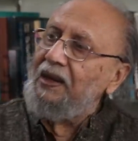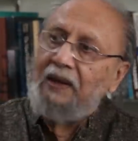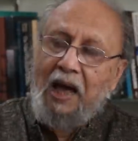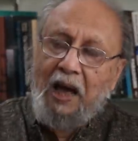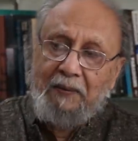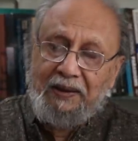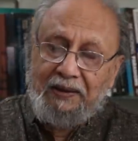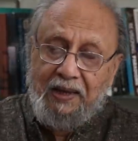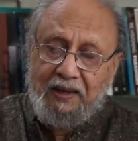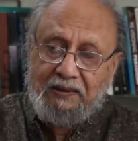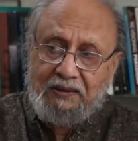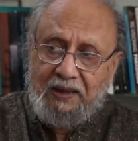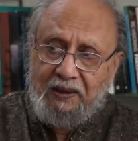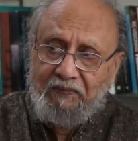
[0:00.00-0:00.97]
I, I, mean, there
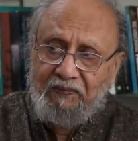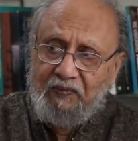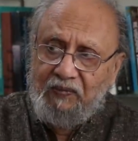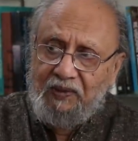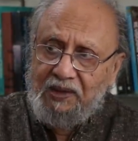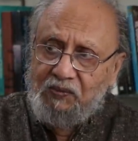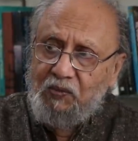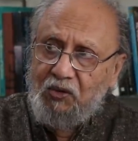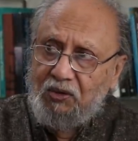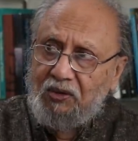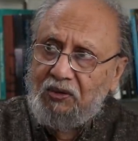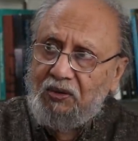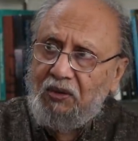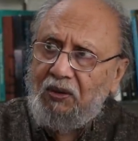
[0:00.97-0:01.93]
is a this
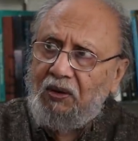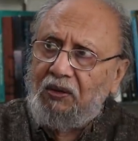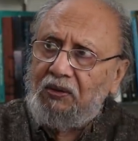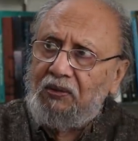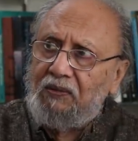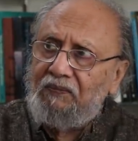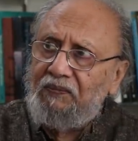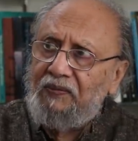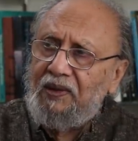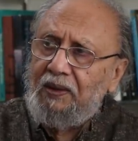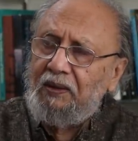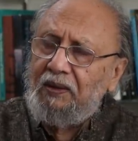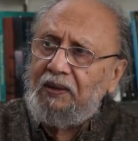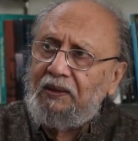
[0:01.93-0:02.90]
book on
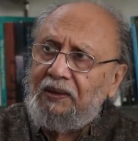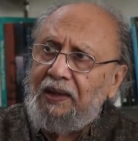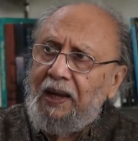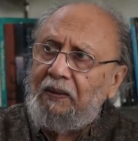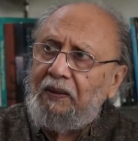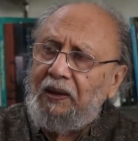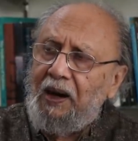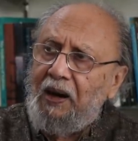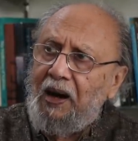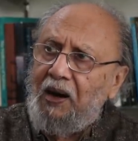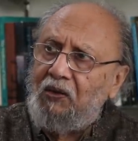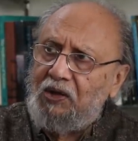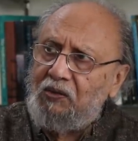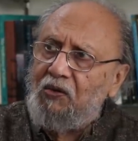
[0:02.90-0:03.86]

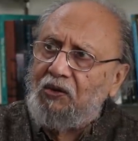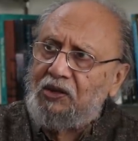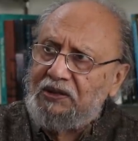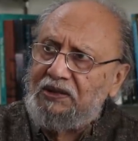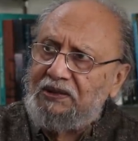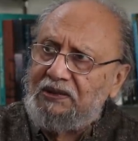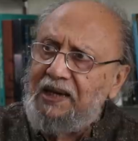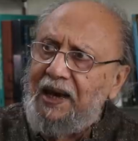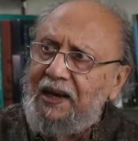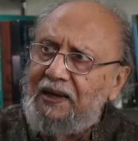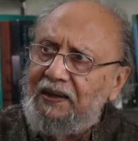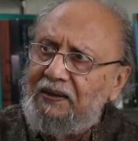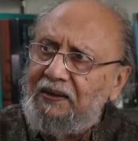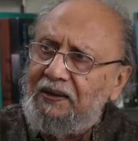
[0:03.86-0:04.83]
how democracies
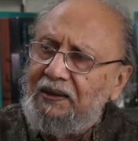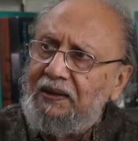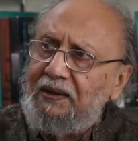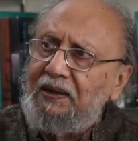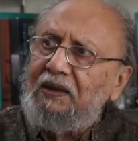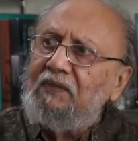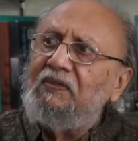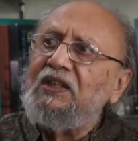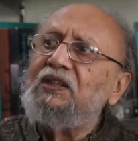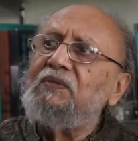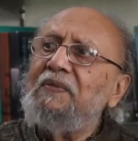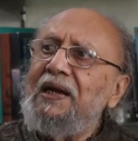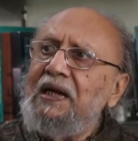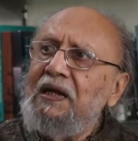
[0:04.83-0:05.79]
die, which
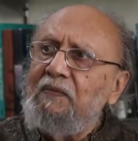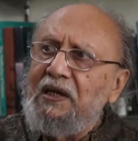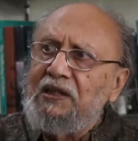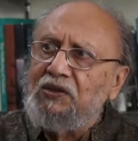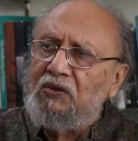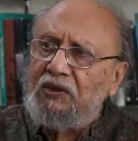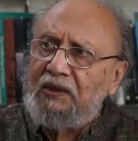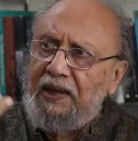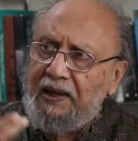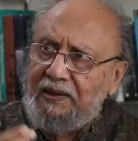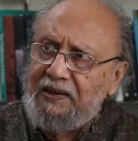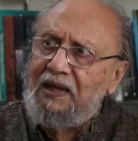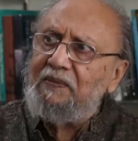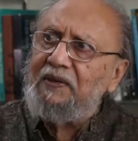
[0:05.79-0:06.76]
is mainly based on the
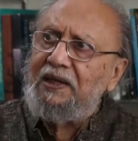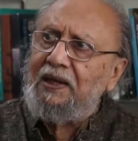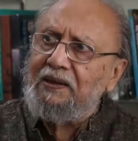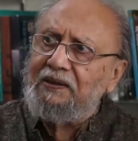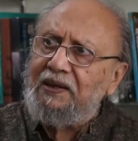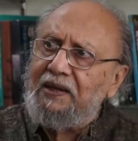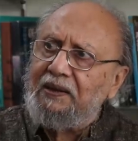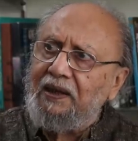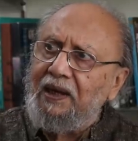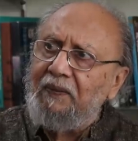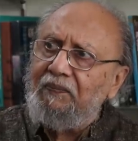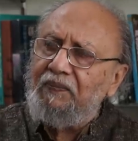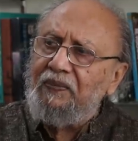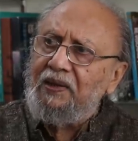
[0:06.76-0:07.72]
Latin American
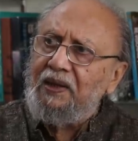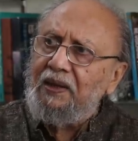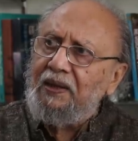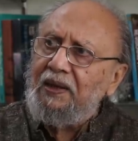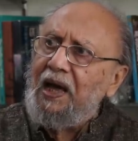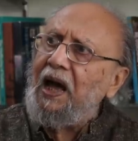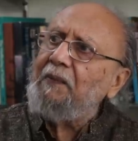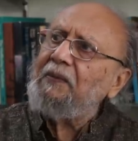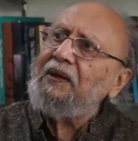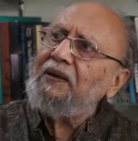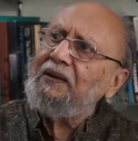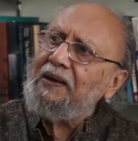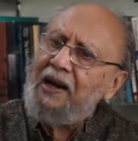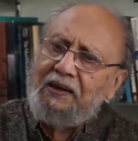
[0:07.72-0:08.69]
data. I
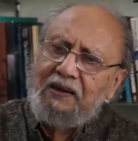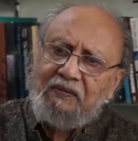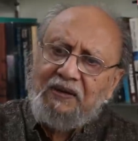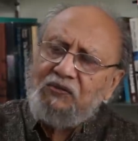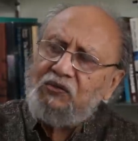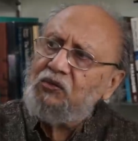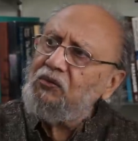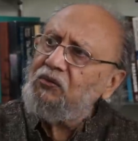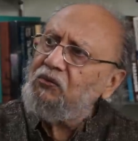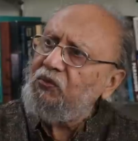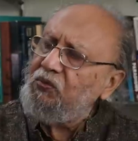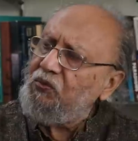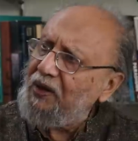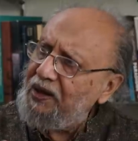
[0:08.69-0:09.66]
mean, that gives
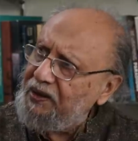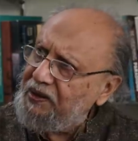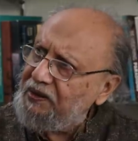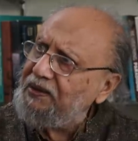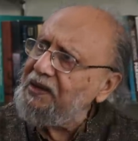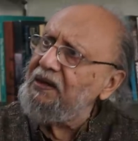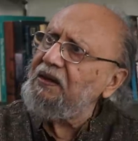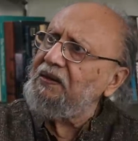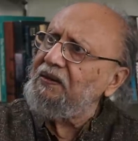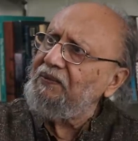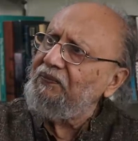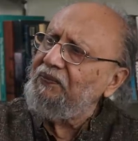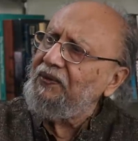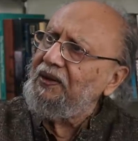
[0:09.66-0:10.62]
you very detailed
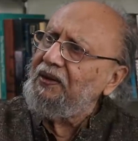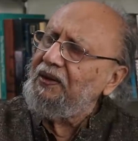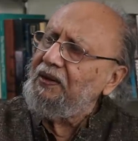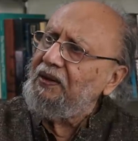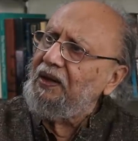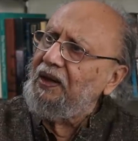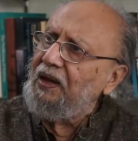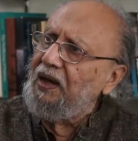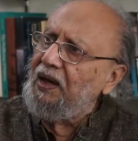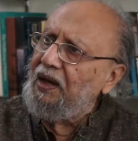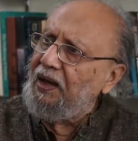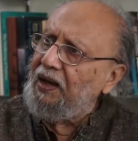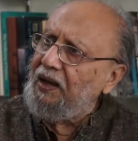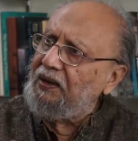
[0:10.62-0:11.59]

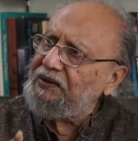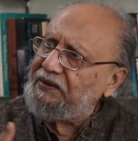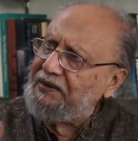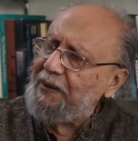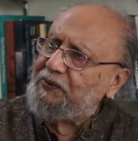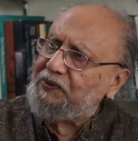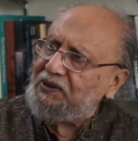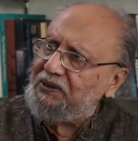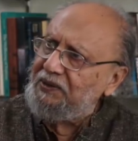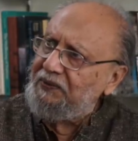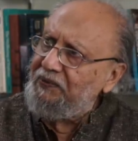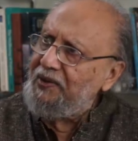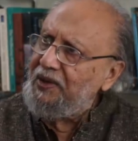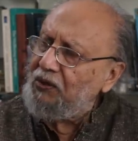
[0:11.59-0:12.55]
uh, steps
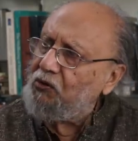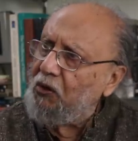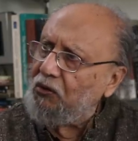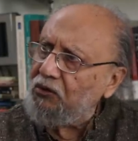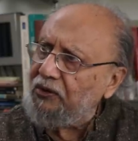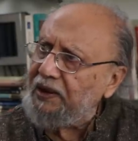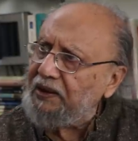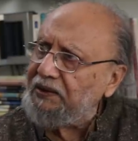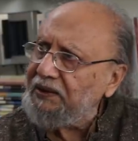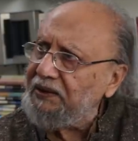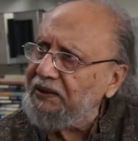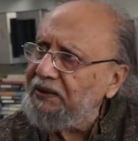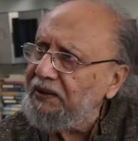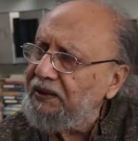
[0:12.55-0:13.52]
to
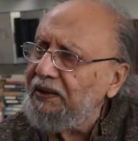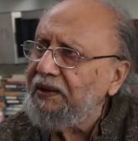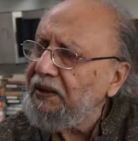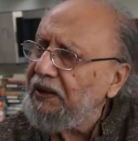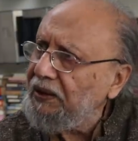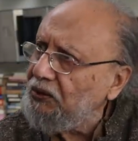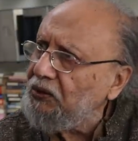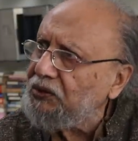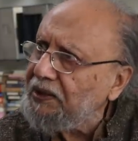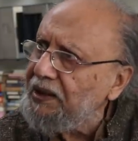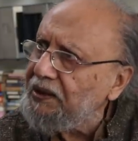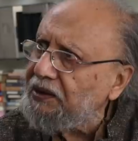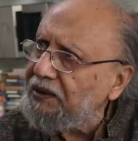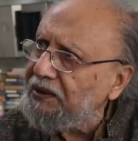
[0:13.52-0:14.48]
autocracy in those
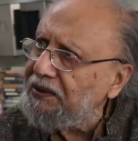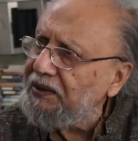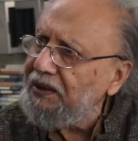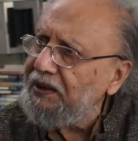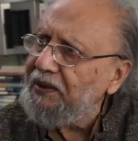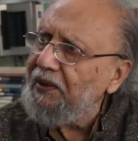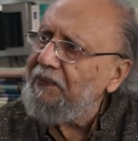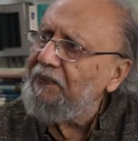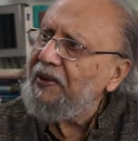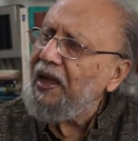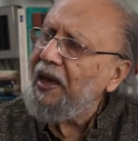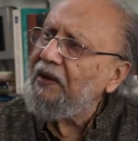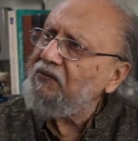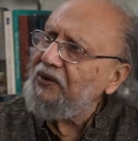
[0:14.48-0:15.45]
countries.
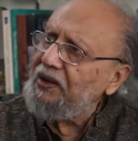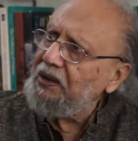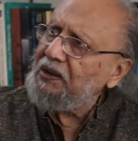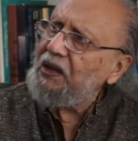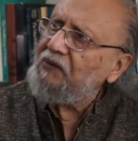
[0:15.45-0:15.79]
And when